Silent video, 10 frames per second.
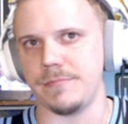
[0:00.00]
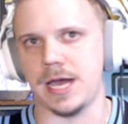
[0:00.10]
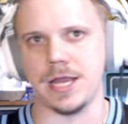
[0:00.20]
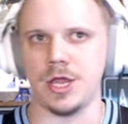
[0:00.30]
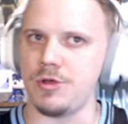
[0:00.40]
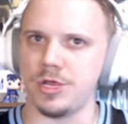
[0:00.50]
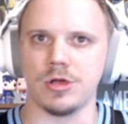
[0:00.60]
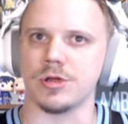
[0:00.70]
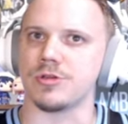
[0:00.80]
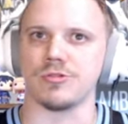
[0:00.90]
I know
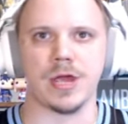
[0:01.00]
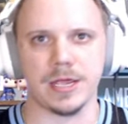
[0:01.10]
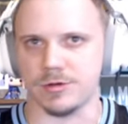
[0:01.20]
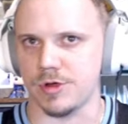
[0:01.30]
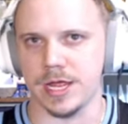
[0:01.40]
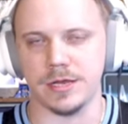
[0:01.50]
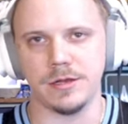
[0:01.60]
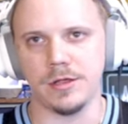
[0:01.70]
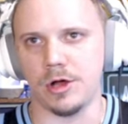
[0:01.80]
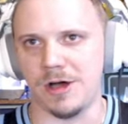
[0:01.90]
you're a great, great
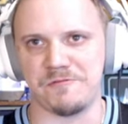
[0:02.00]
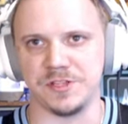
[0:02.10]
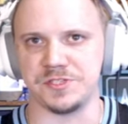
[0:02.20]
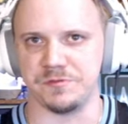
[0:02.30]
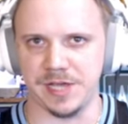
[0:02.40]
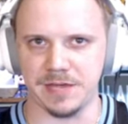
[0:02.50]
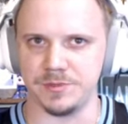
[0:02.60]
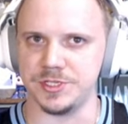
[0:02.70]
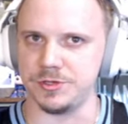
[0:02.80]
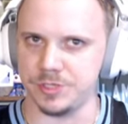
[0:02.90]
offensive
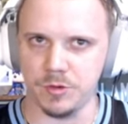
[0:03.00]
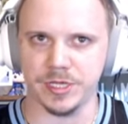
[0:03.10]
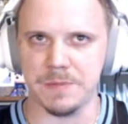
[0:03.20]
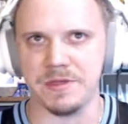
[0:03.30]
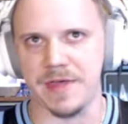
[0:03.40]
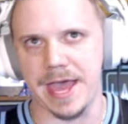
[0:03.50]
lineman, so don't give me